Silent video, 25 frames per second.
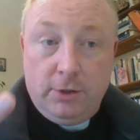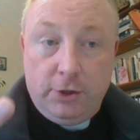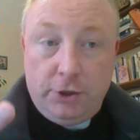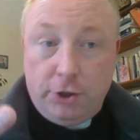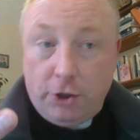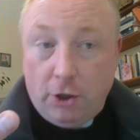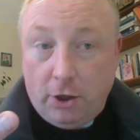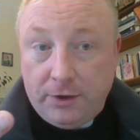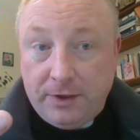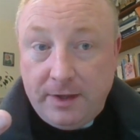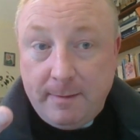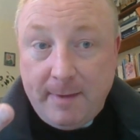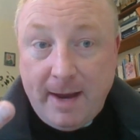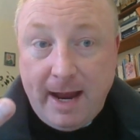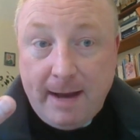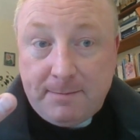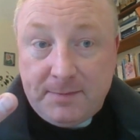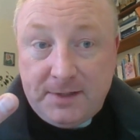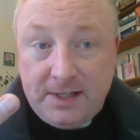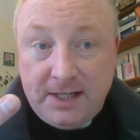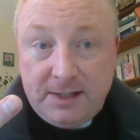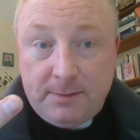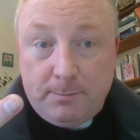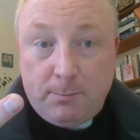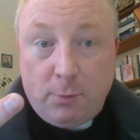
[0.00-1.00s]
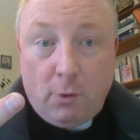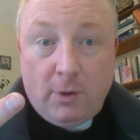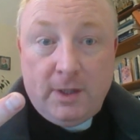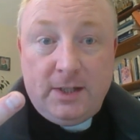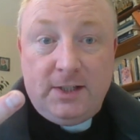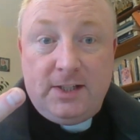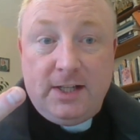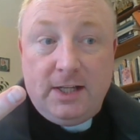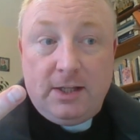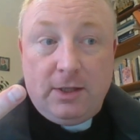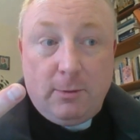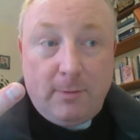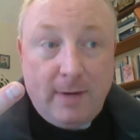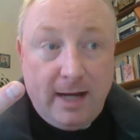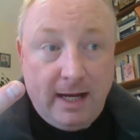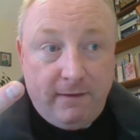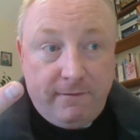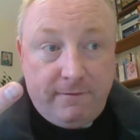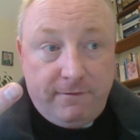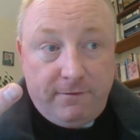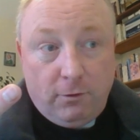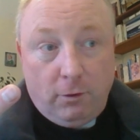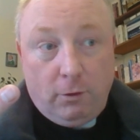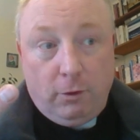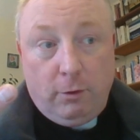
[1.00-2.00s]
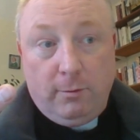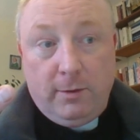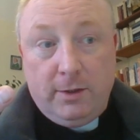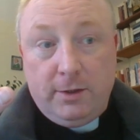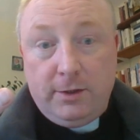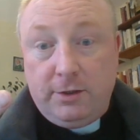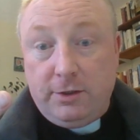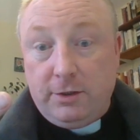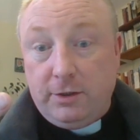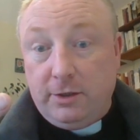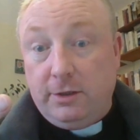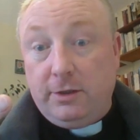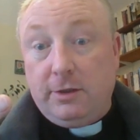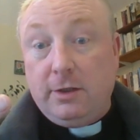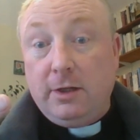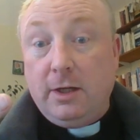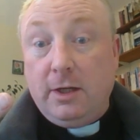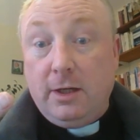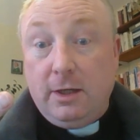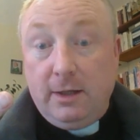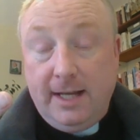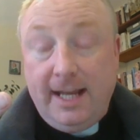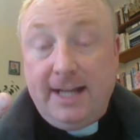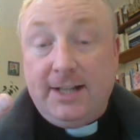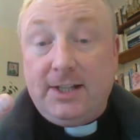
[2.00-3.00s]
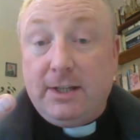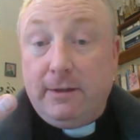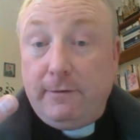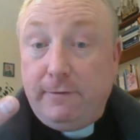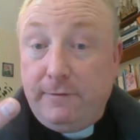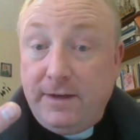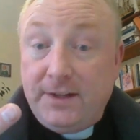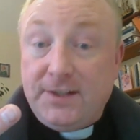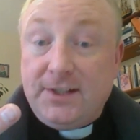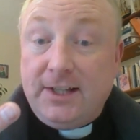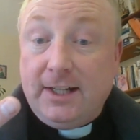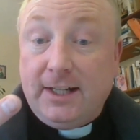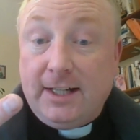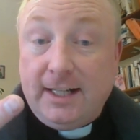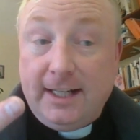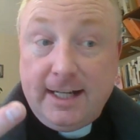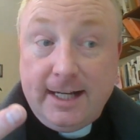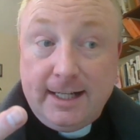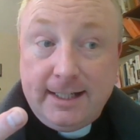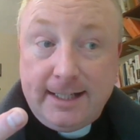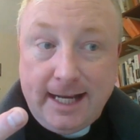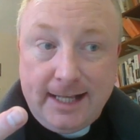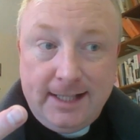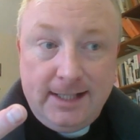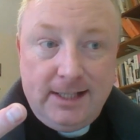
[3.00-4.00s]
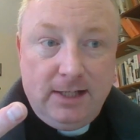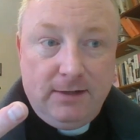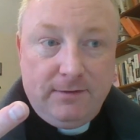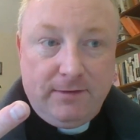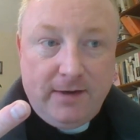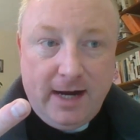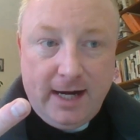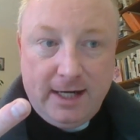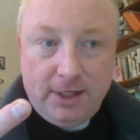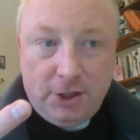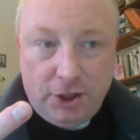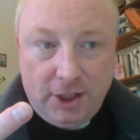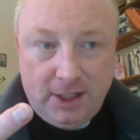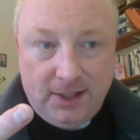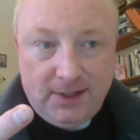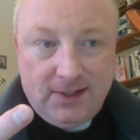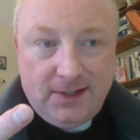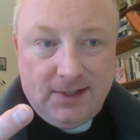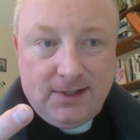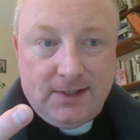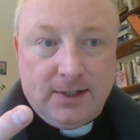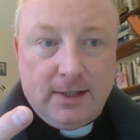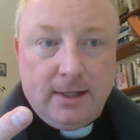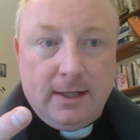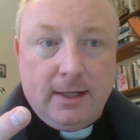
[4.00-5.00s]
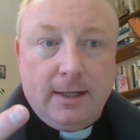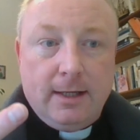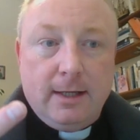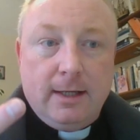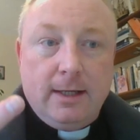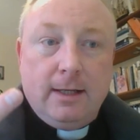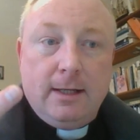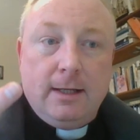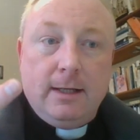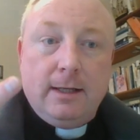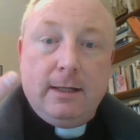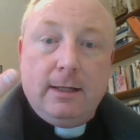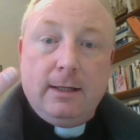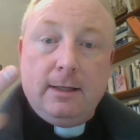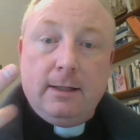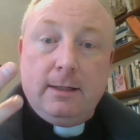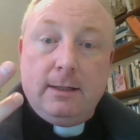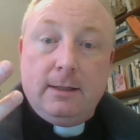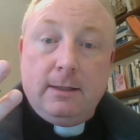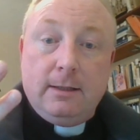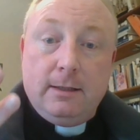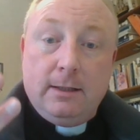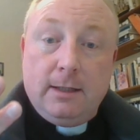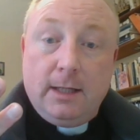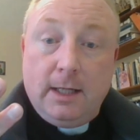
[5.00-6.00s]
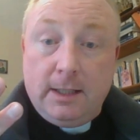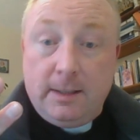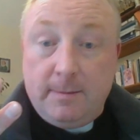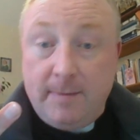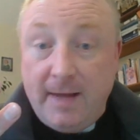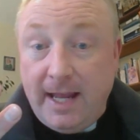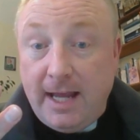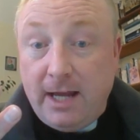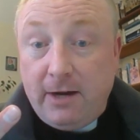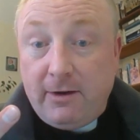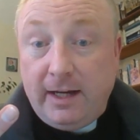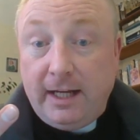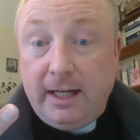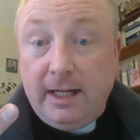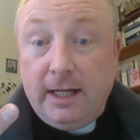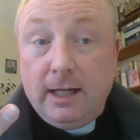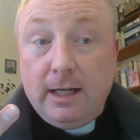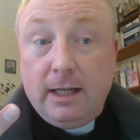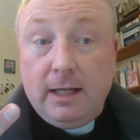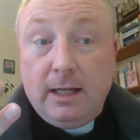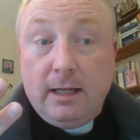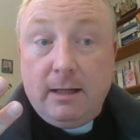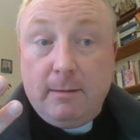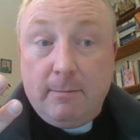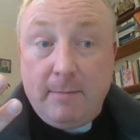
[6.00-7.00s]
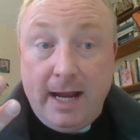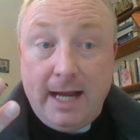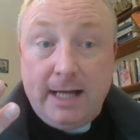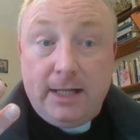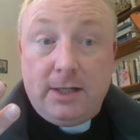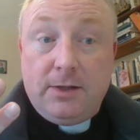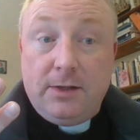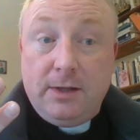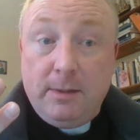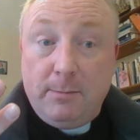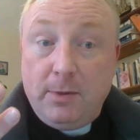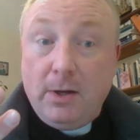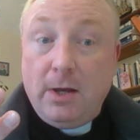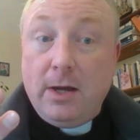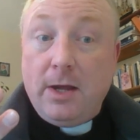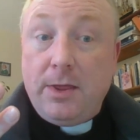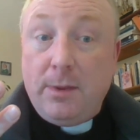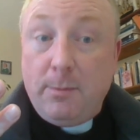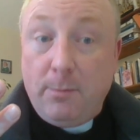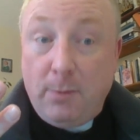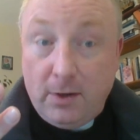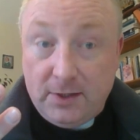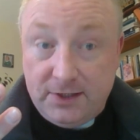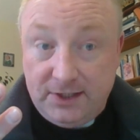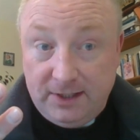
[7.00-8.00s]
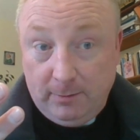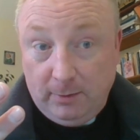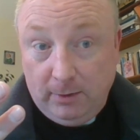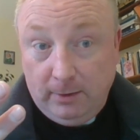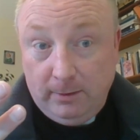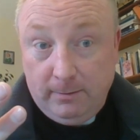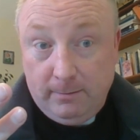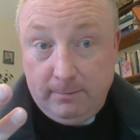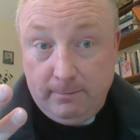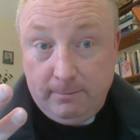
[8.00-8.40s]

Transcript: John the Baptist pointed the way forward and later physically identified Jesus. And Mary made the birth possible.